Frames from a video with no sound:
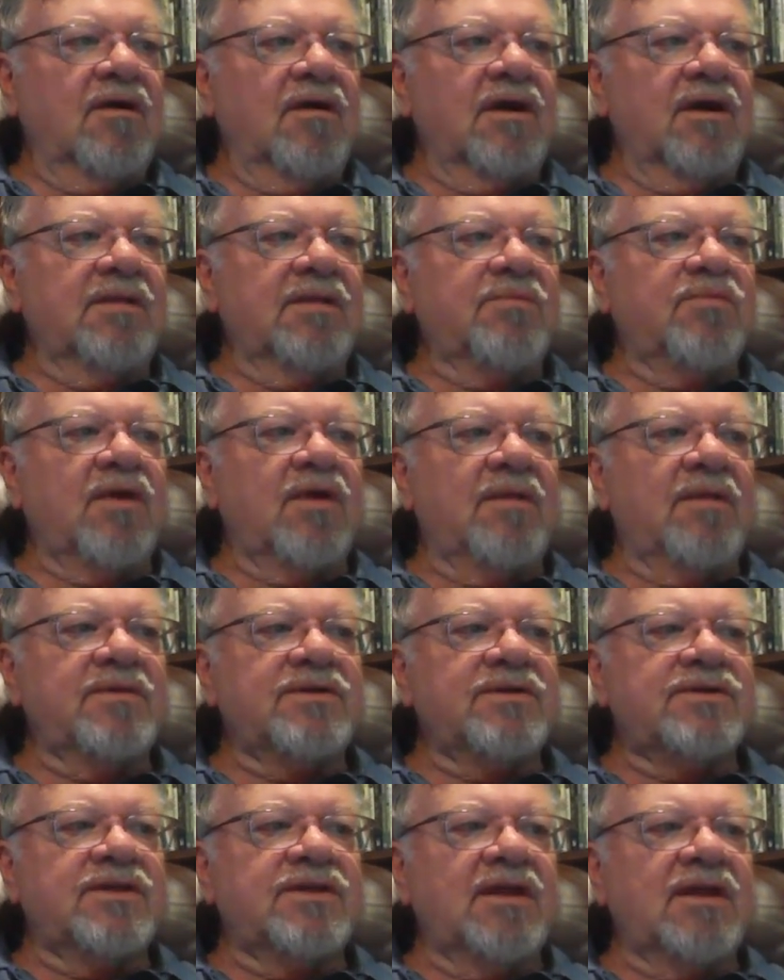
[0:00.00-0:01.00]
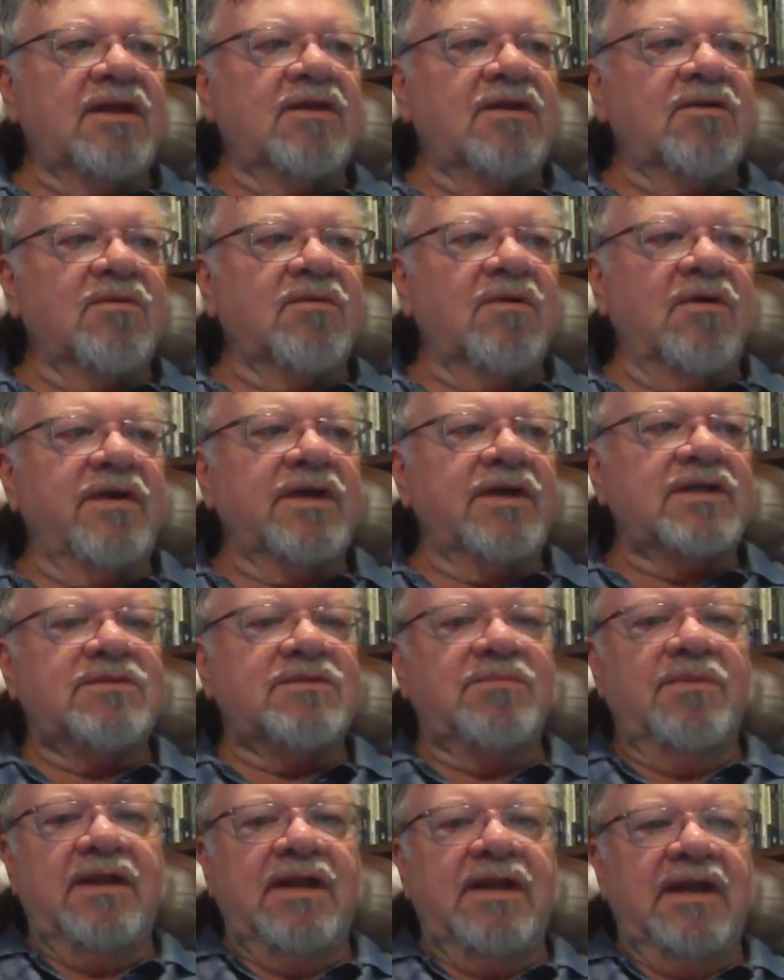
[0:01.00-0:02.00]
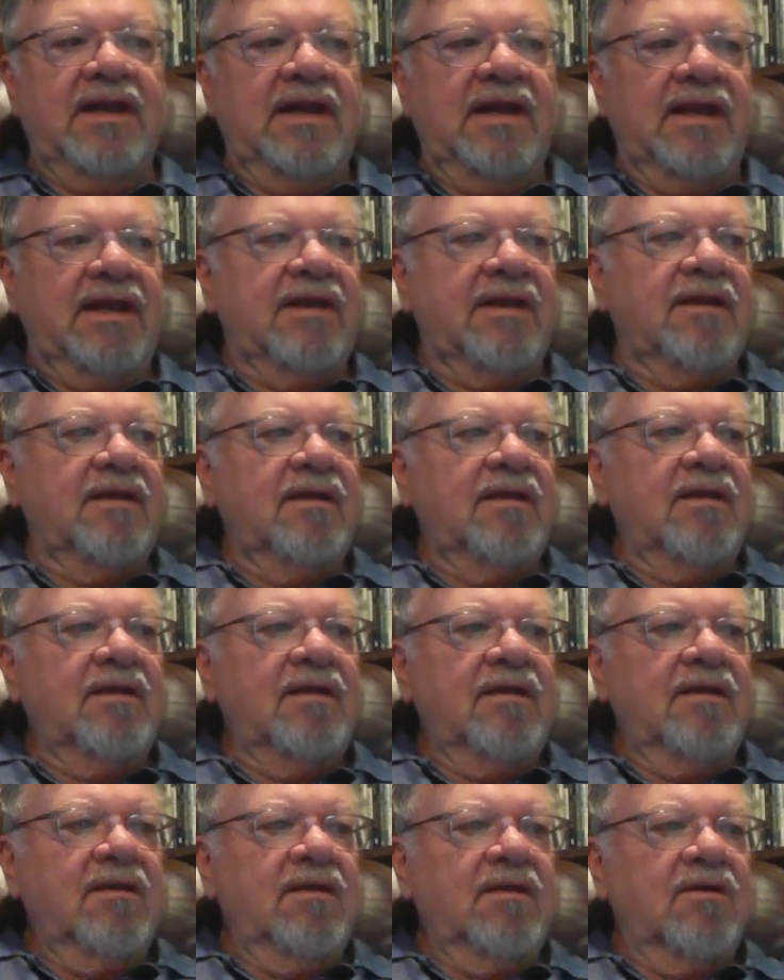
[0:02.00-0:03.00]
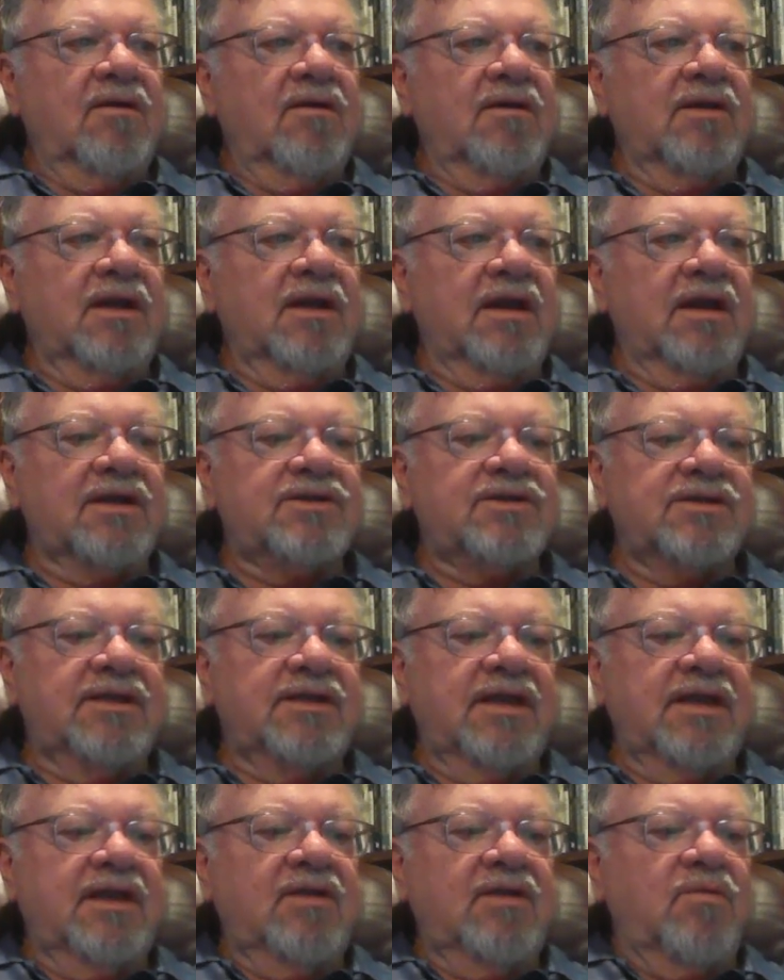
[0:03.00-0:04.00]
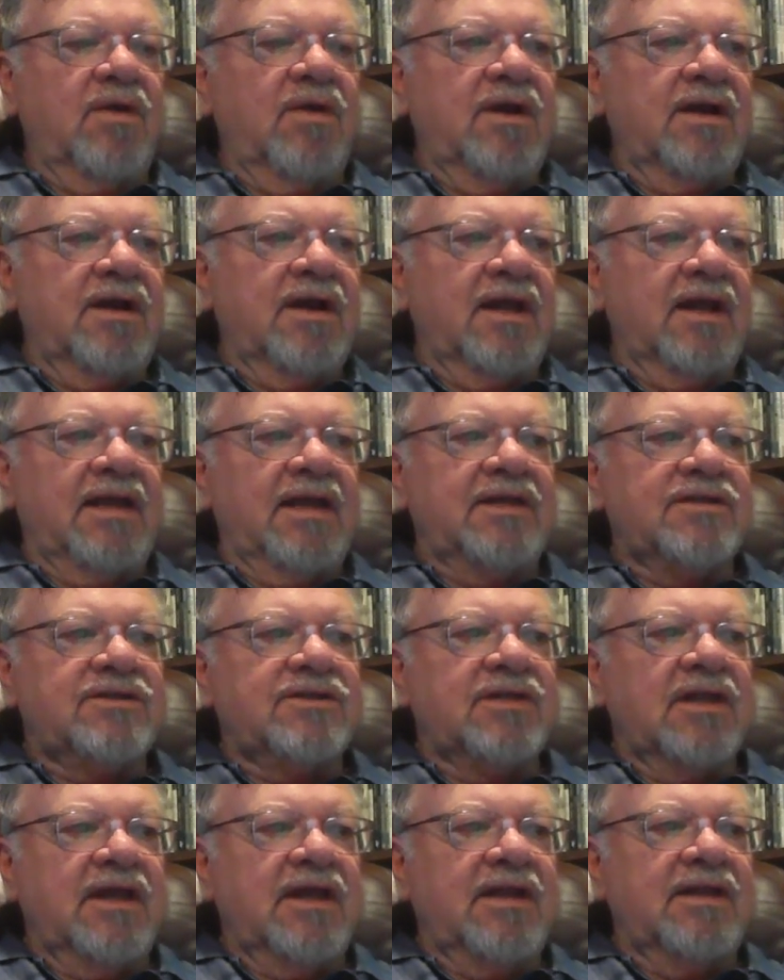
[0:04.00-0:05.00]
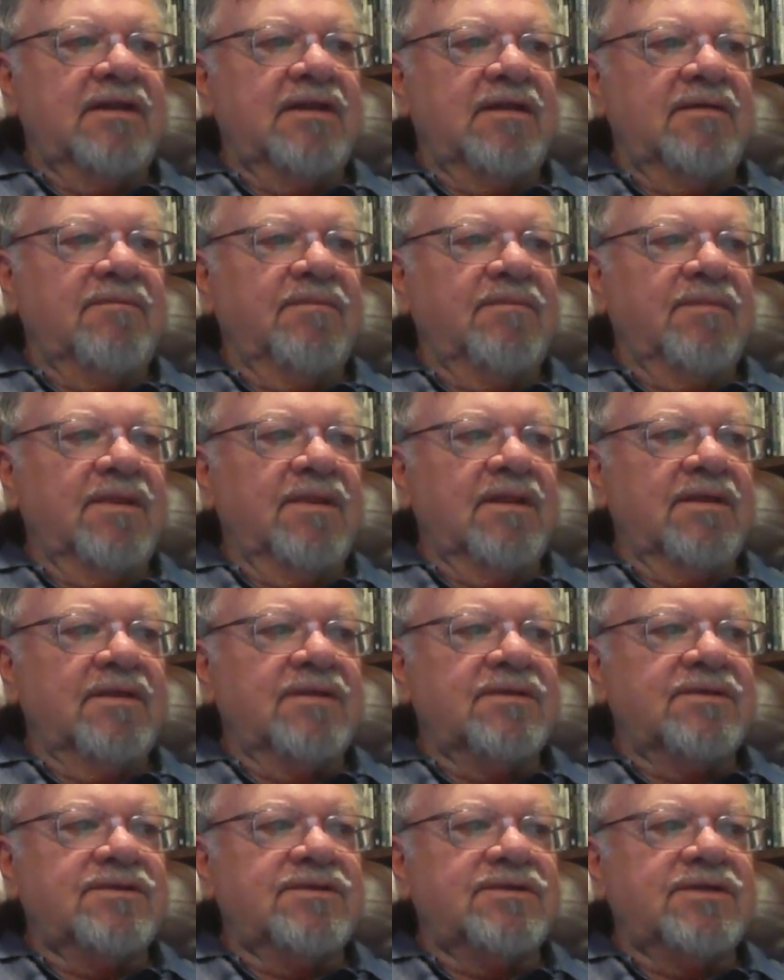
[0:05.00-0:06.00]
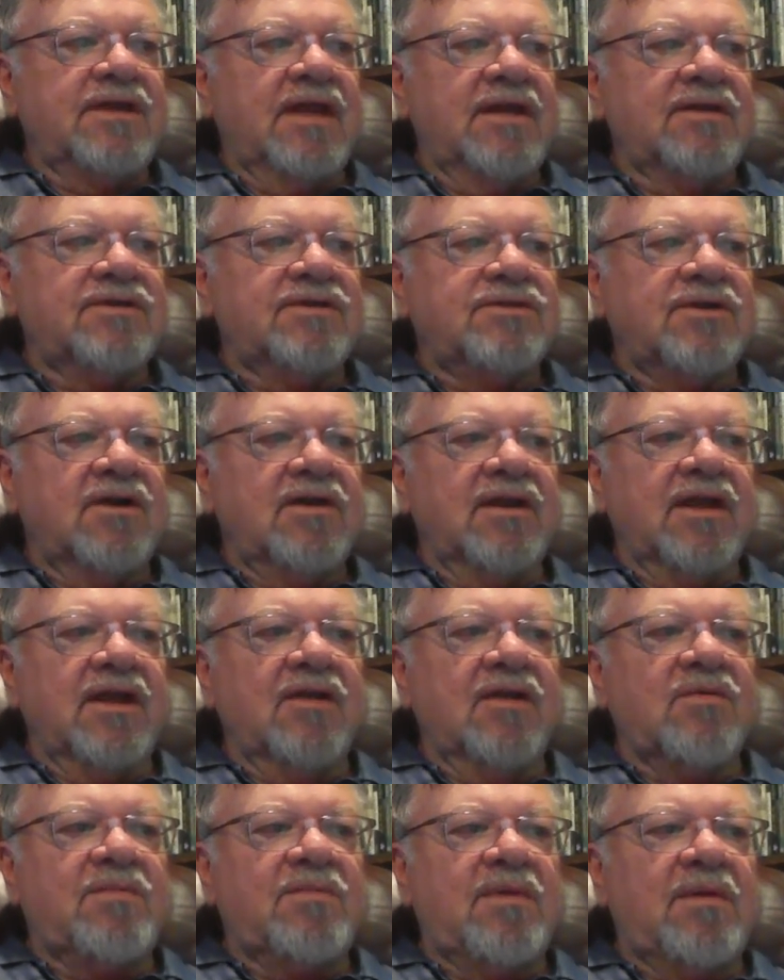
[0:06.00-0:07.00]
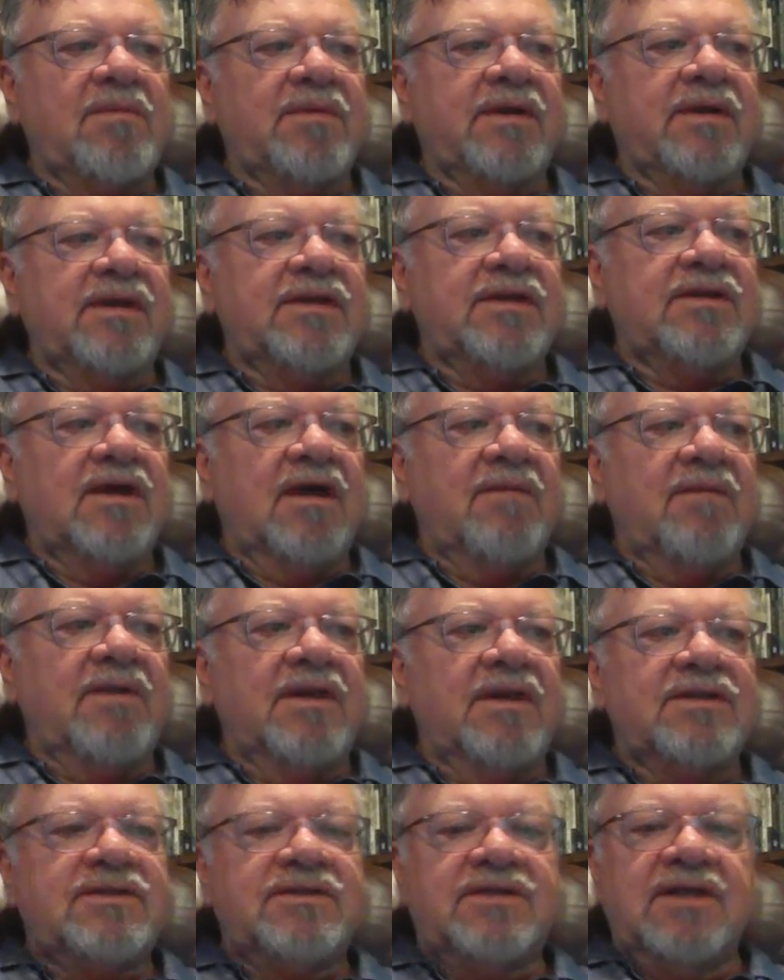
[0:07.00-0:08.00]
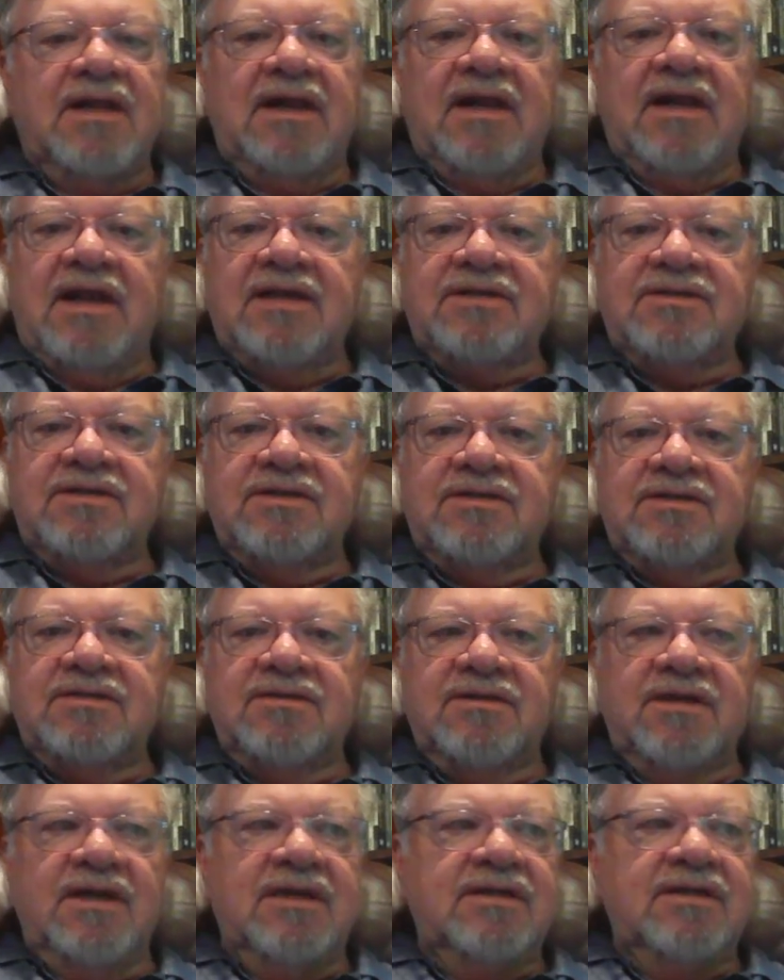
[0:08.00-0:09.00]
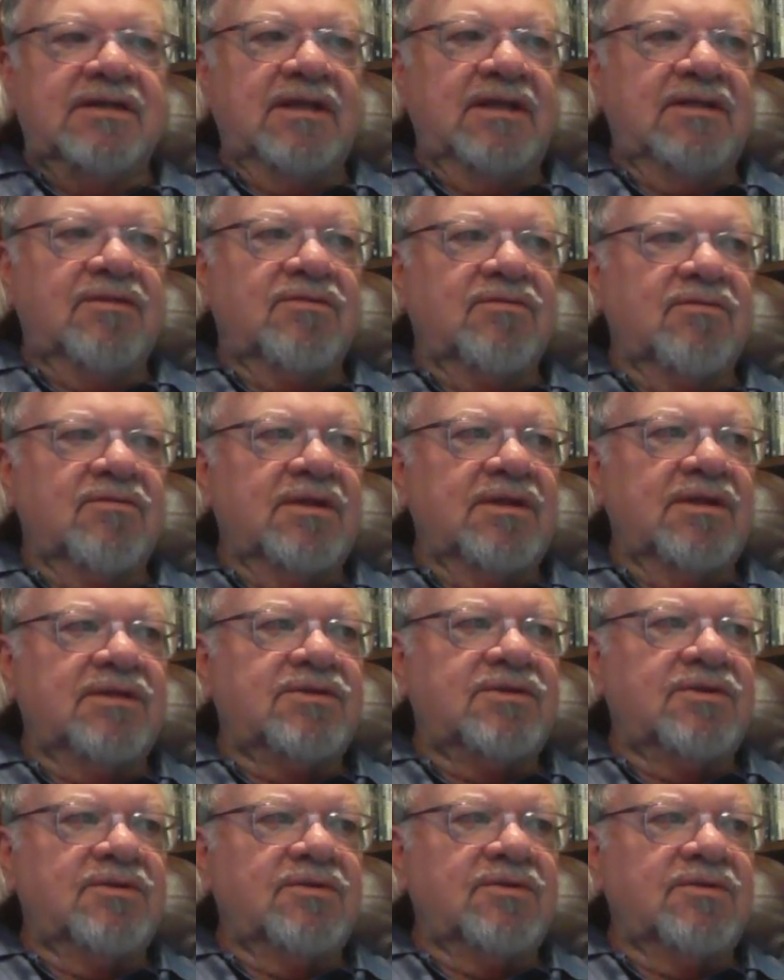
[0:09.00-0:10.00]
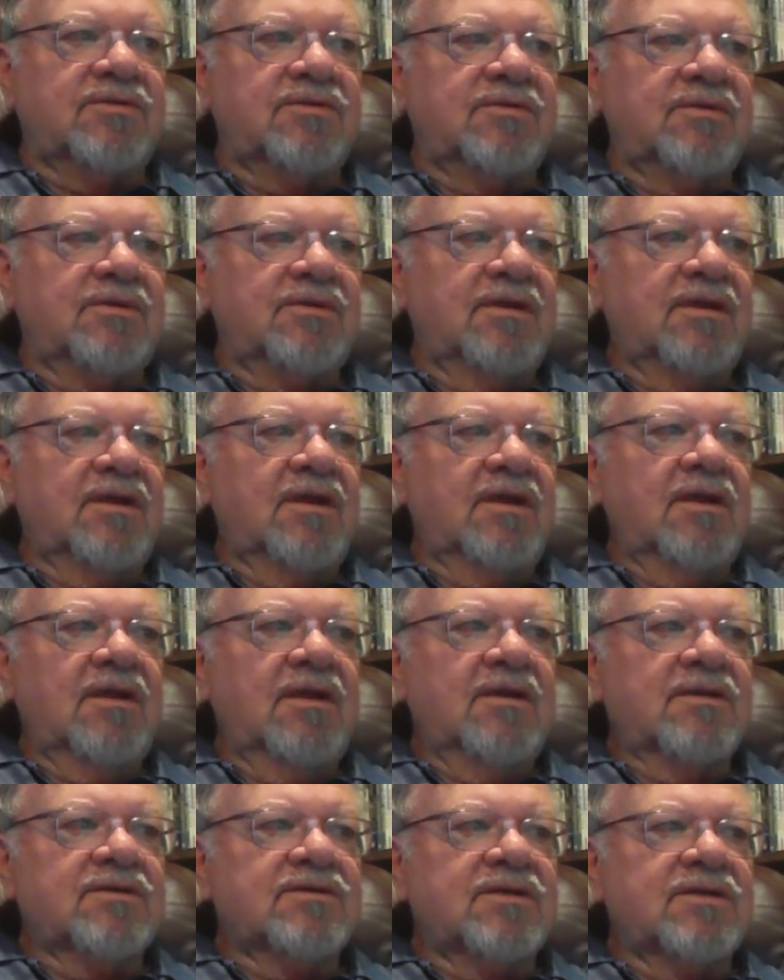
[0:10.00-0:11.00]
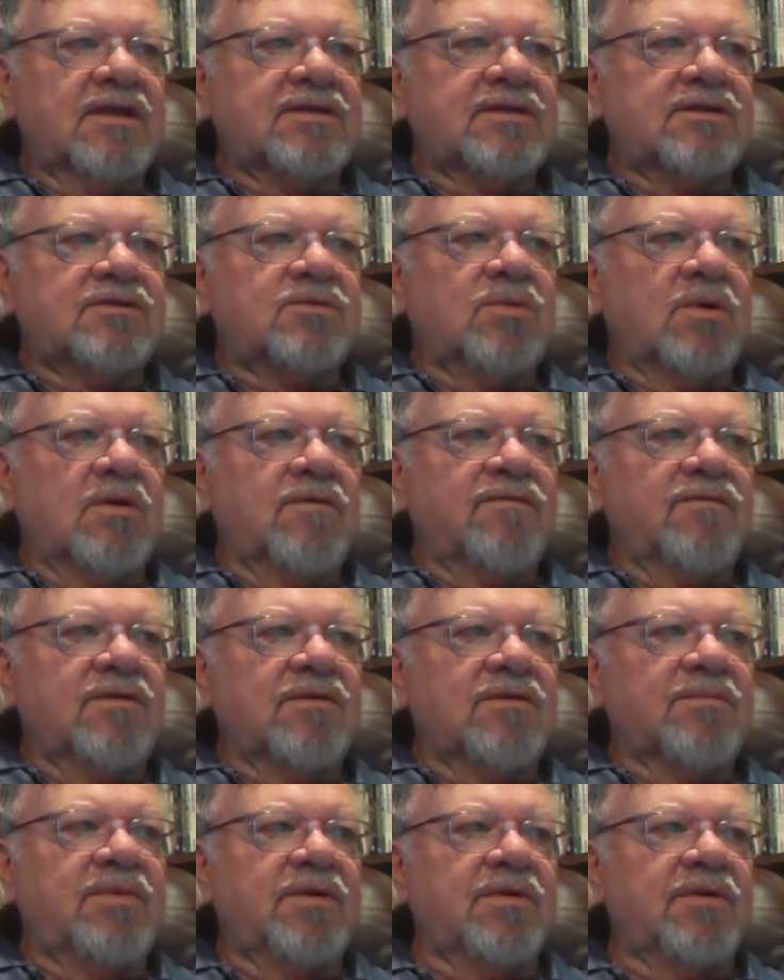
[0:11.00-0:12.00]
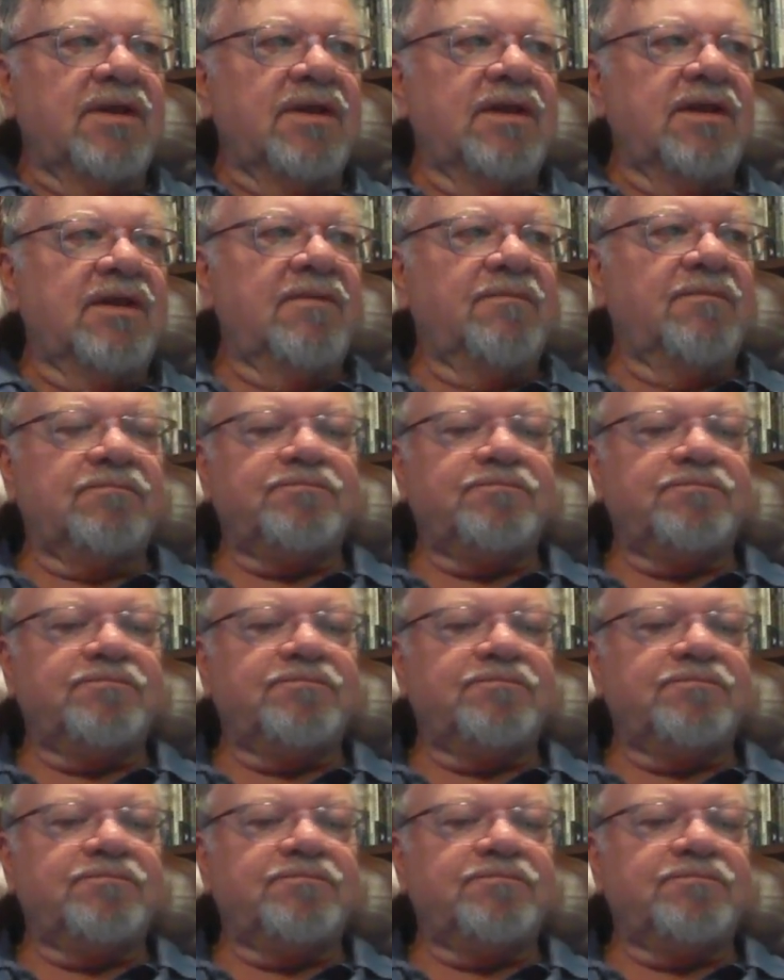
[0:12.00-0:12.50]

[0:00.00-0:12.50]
Harding promised not heroics, but healing. On election day, he won in a landslide, starting a Republican dominance that lasted till 1932. That's a 12-year period.